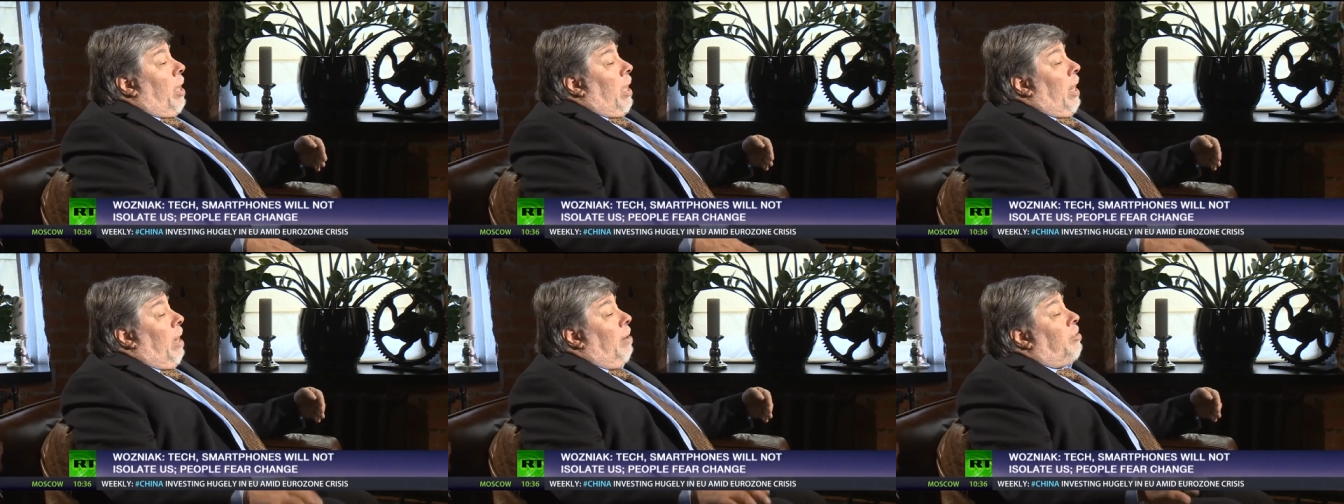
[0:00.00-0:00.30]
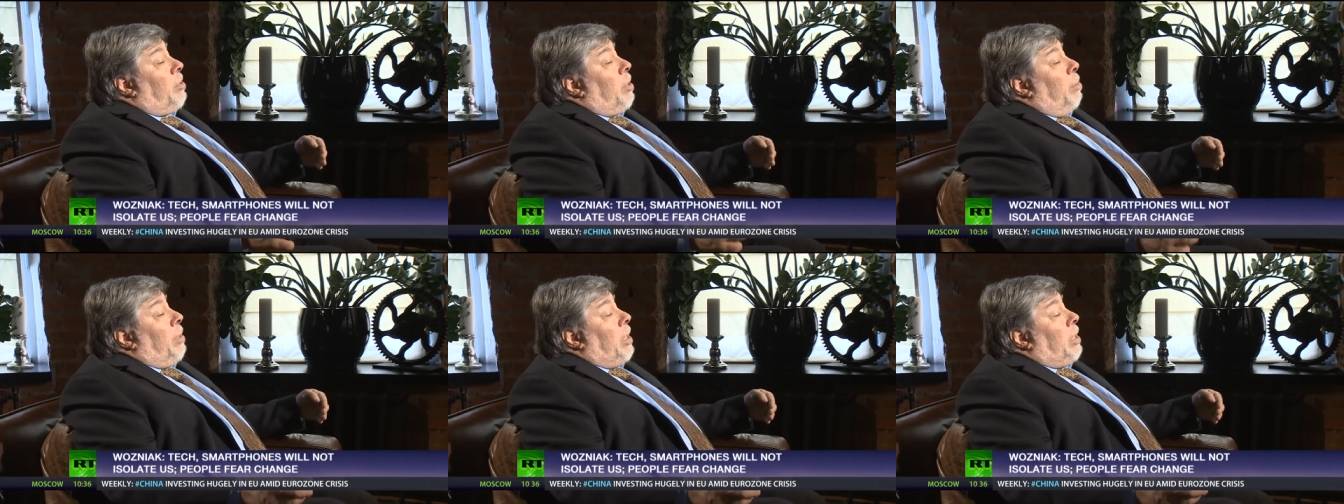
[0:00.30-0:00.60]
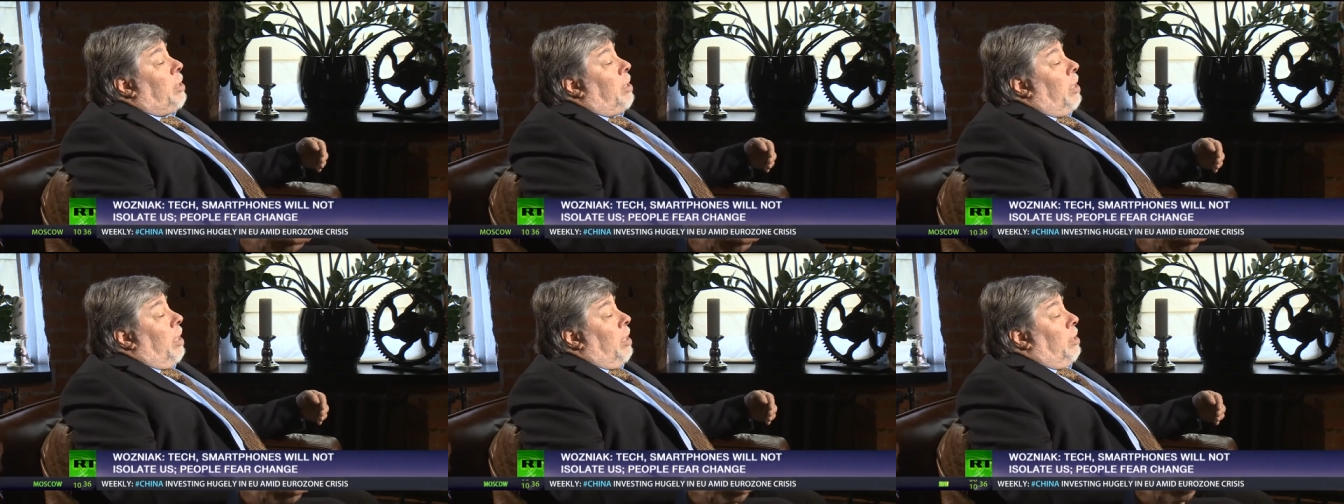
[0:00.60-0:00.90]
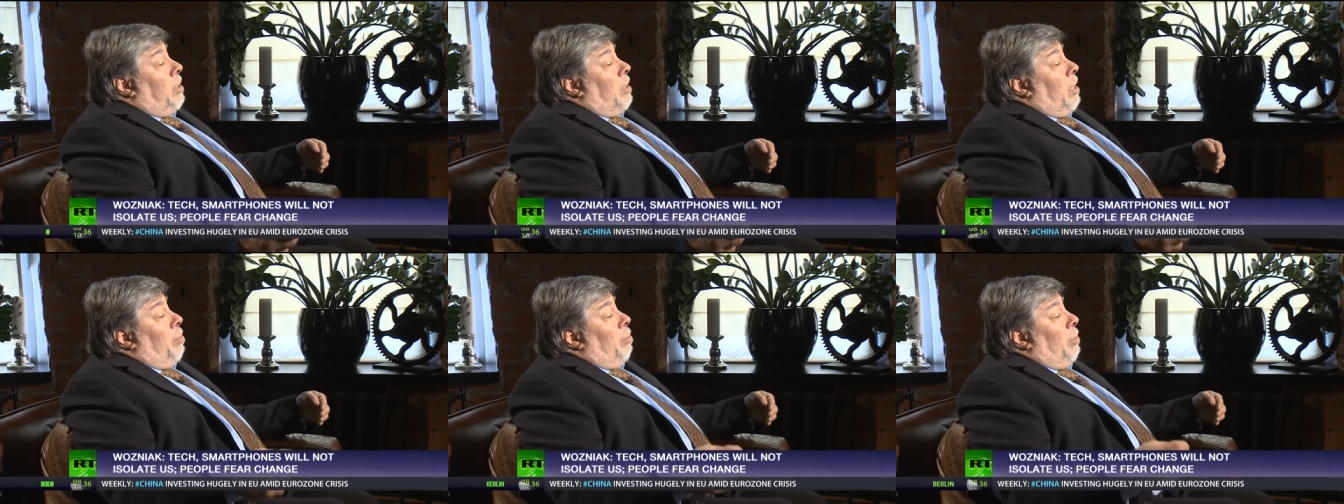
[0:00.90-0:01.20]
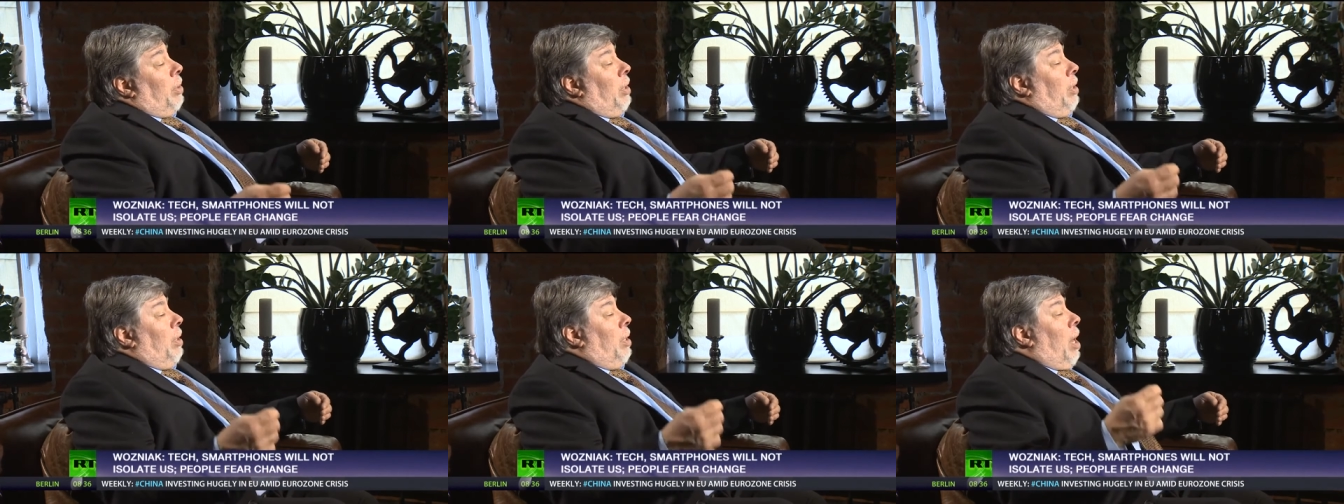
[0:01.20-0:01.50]
And if somebody says
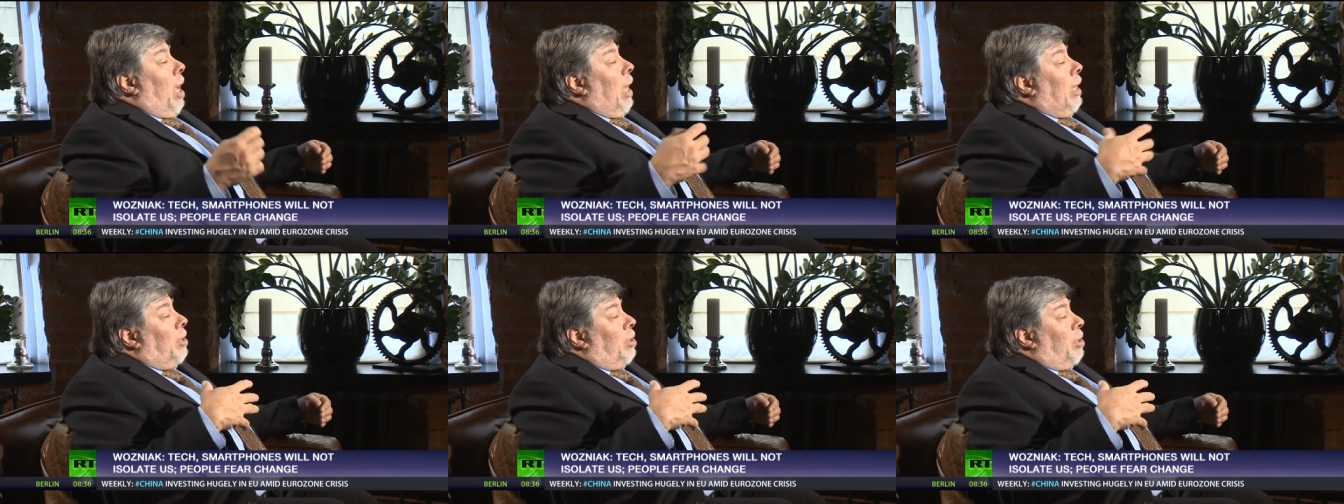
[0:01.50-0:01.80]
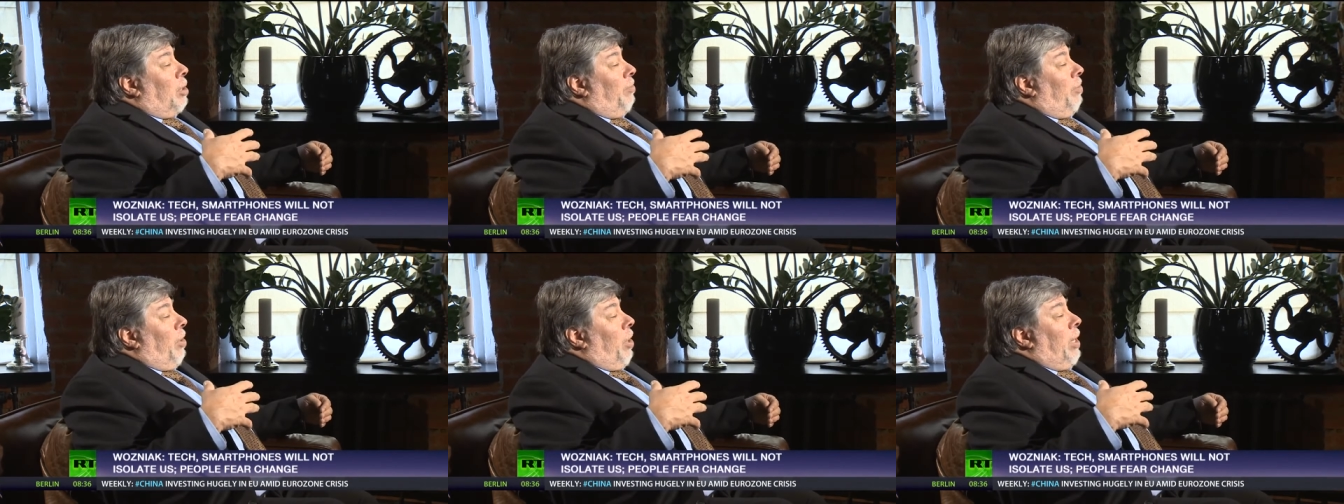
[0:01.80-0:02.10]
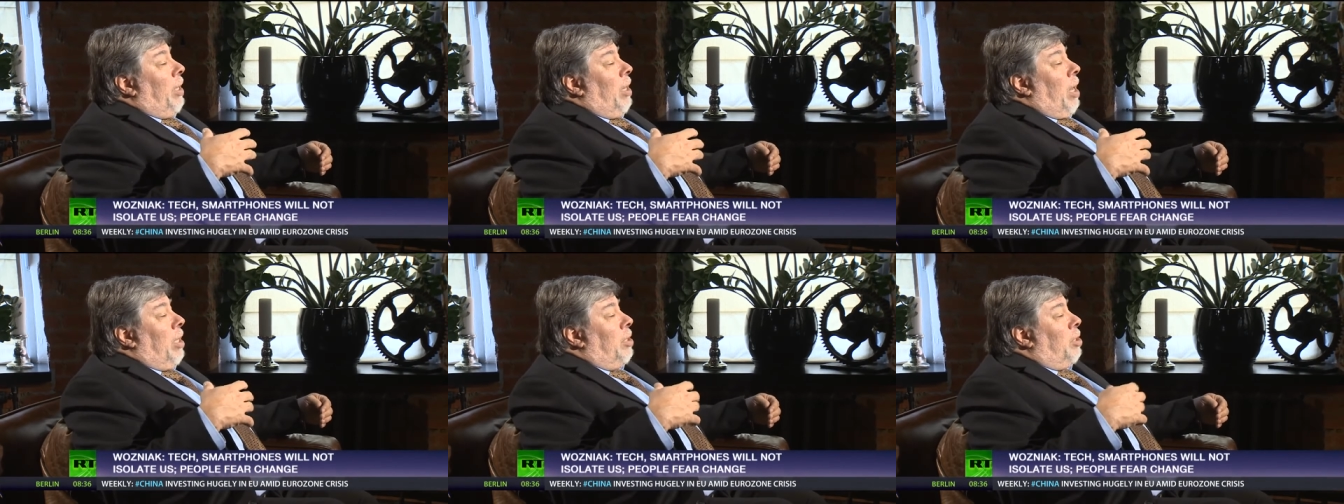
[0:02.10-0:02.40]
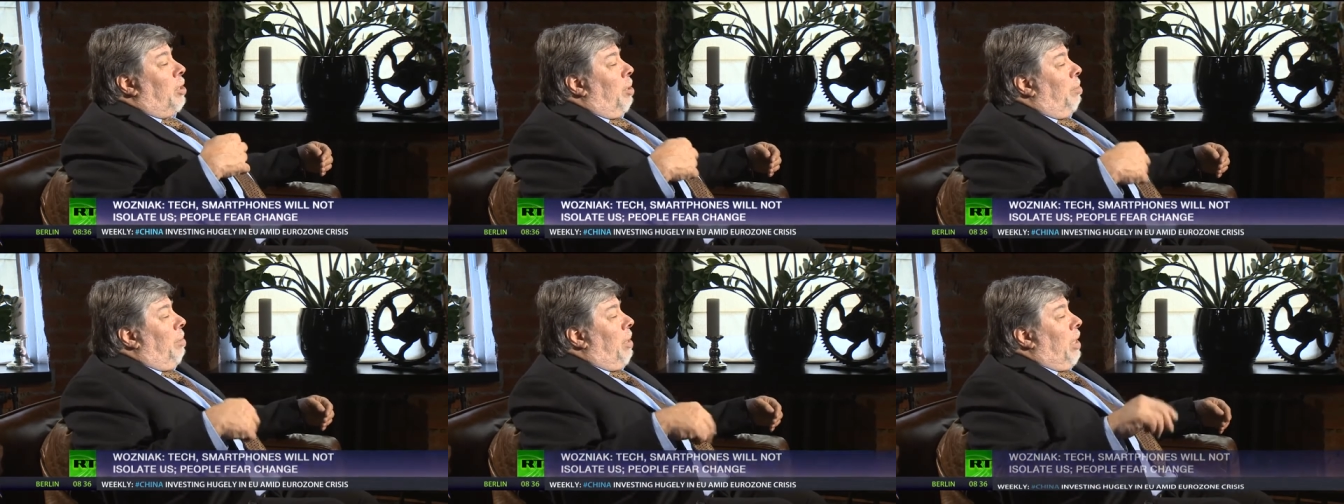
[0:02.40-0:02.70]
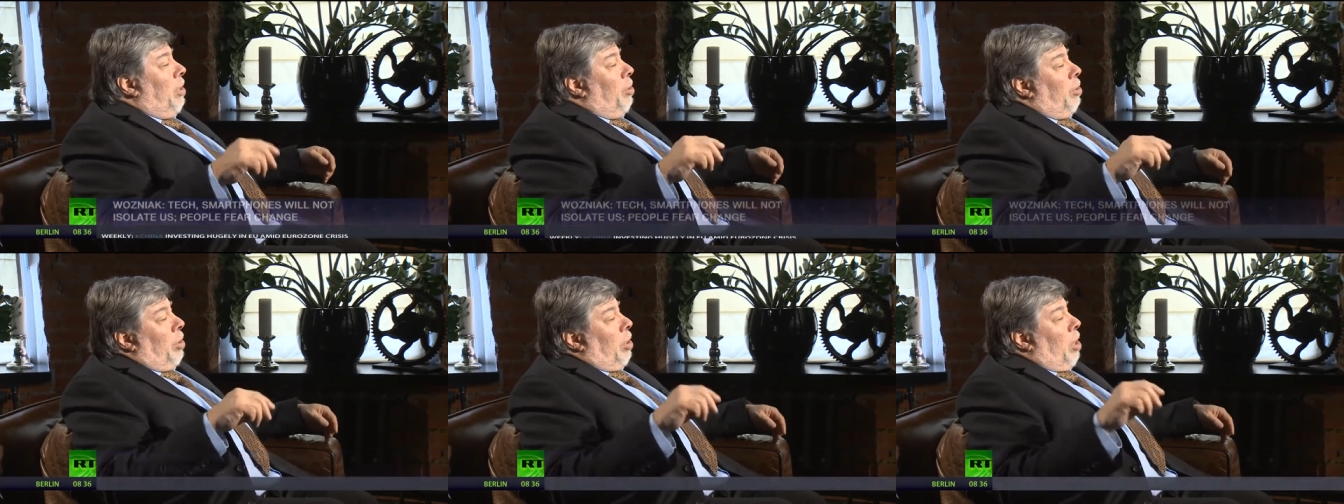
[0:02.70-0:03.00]
something nice, very nice to me,
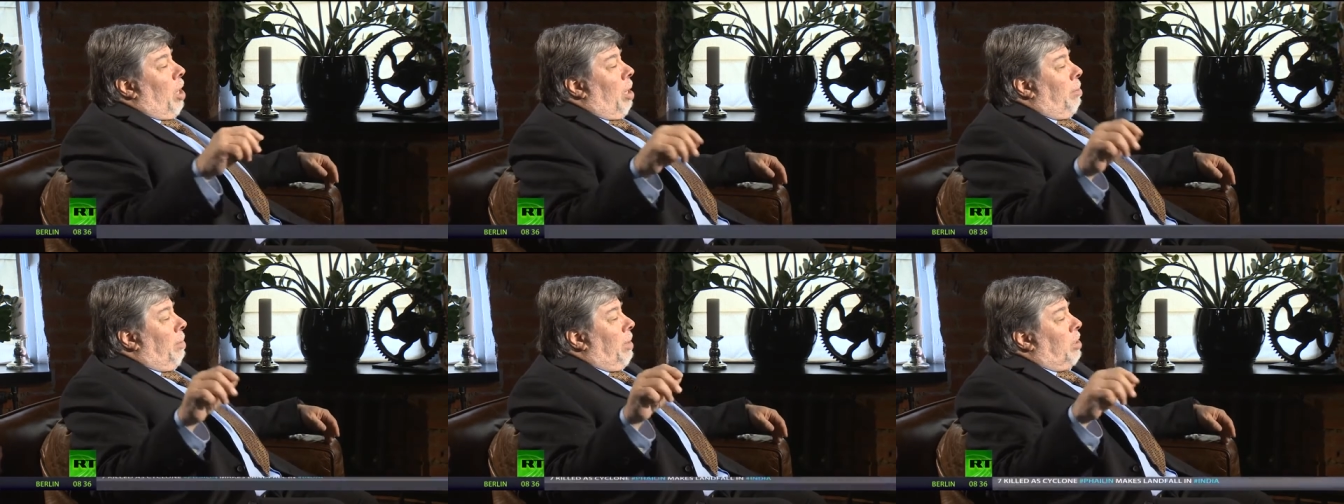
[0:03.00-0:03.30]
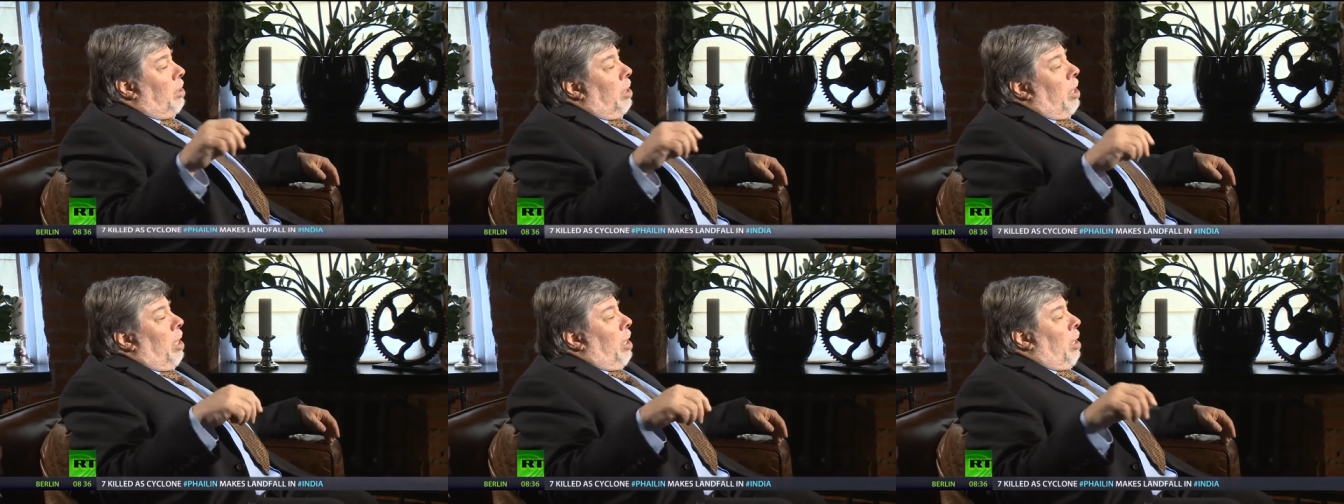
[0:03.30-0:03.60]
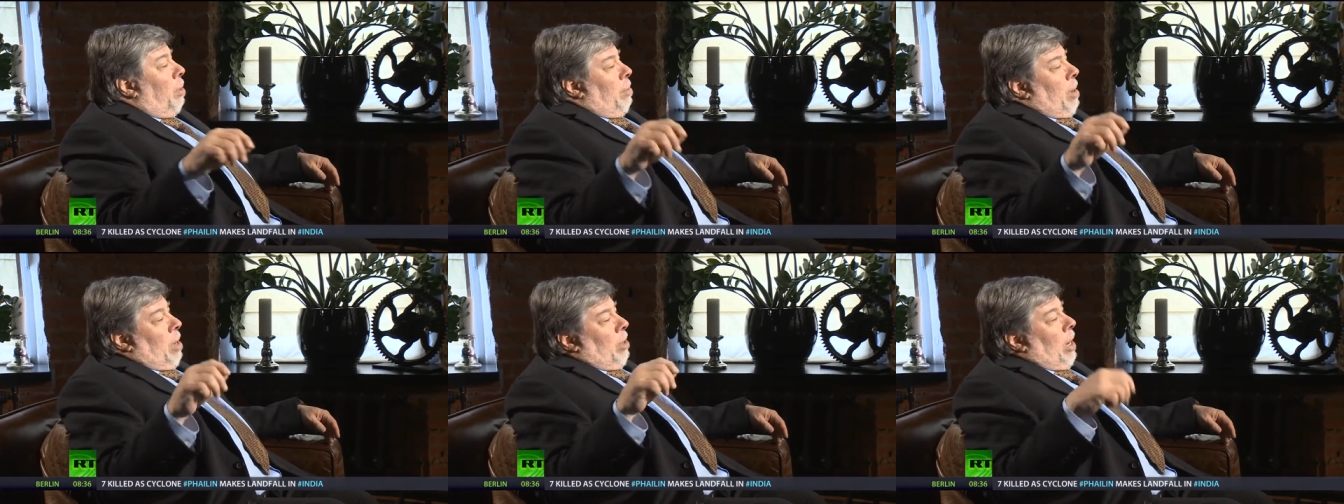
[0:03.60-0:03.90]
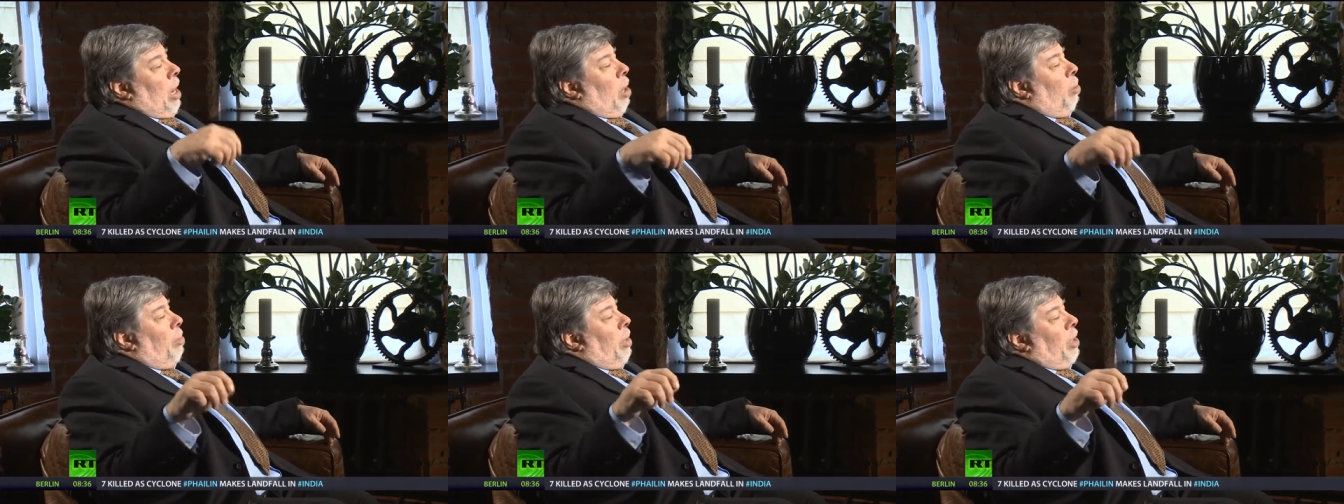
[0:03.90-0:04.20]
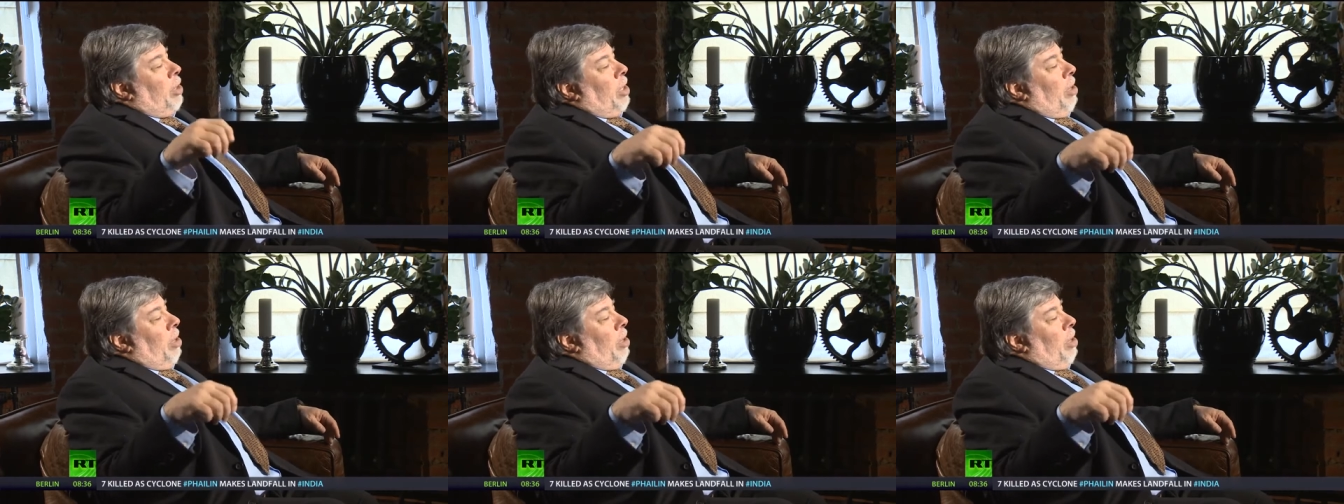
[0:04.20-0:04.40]
good comments about how much